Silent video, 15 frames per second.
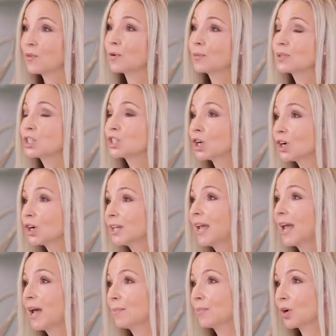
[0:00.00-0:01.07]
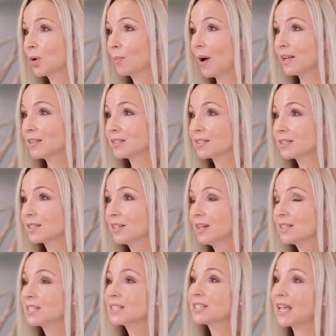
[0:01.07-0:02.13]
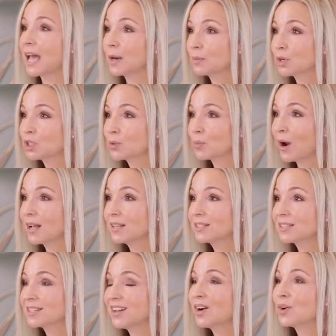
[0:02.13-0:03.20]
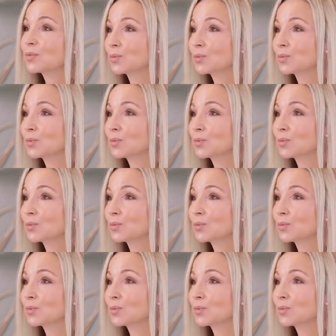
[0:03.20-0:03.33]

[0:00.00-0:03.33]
from sturdy hamburger buns to sandwich breads,